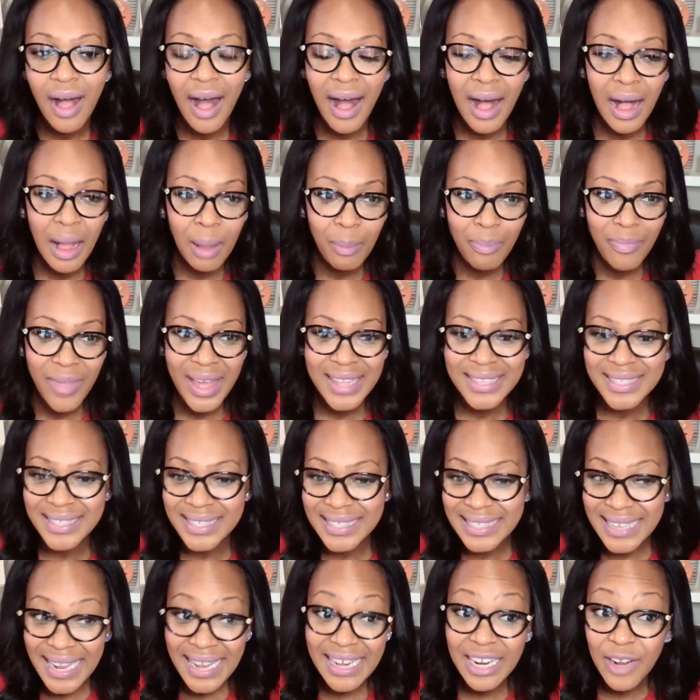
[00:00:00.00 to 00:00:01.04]
that's
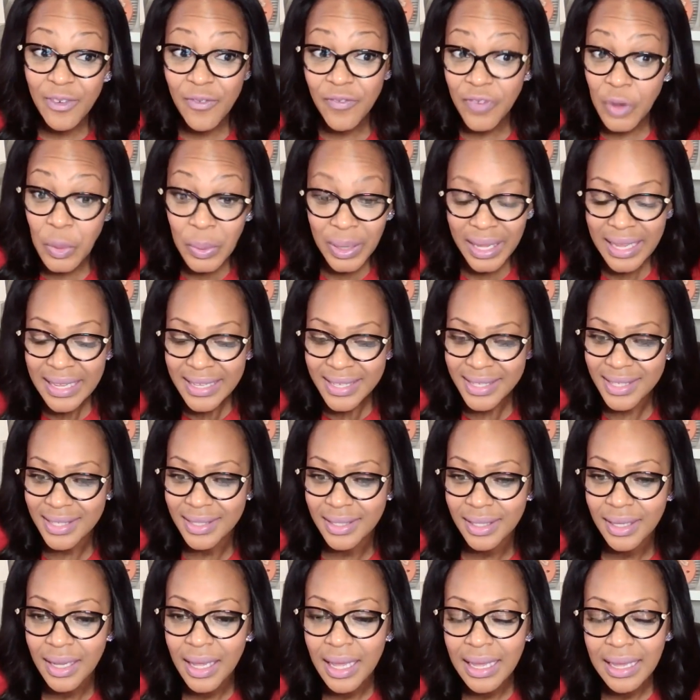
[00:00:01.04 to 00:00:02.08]
data
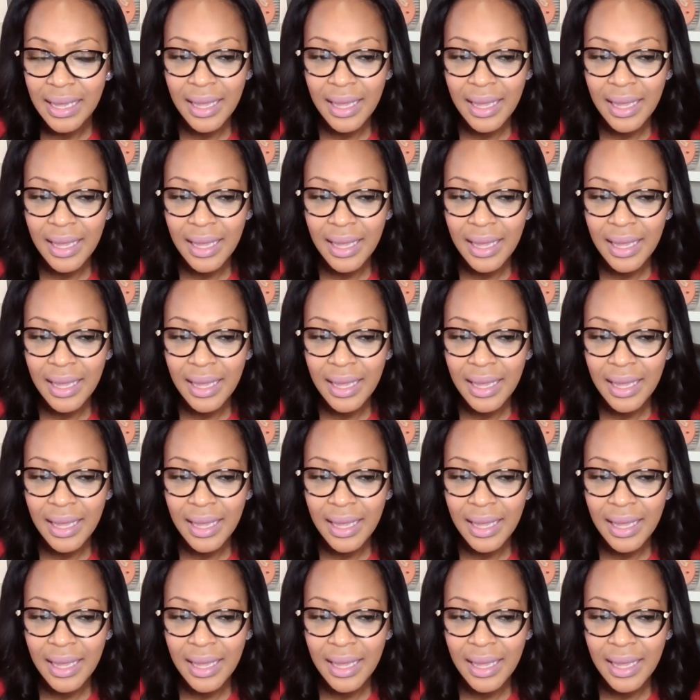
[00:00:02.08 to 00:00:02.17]
focused,